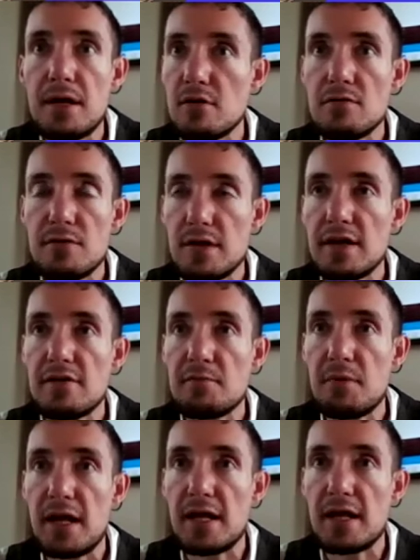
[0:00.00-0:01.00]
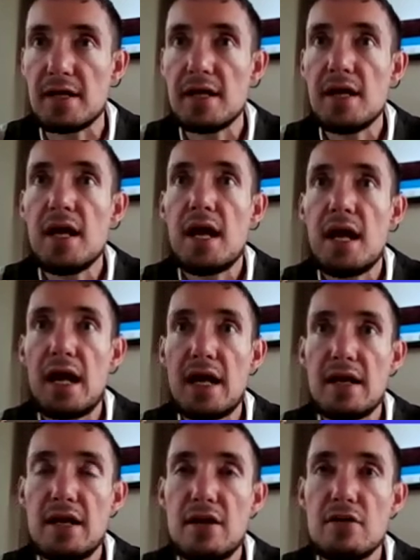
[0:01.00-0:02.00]
and don't really explain it.
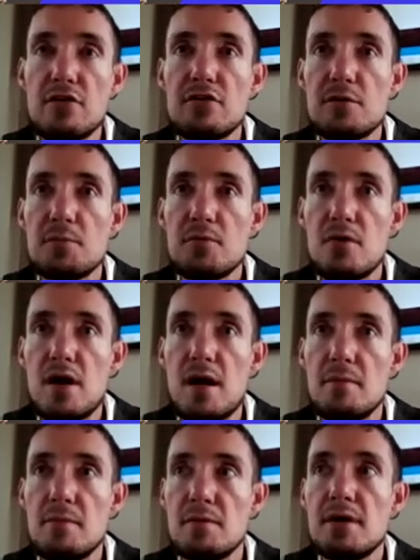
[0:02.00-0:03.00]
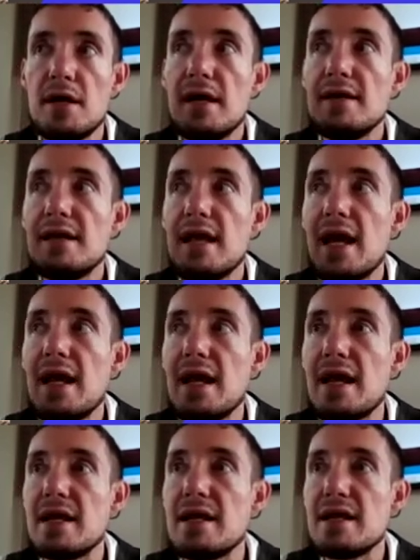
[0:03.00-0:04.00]
And here's the problem. They
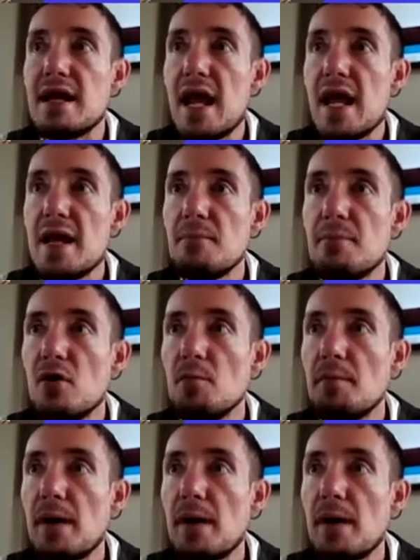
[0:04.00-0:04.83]
enable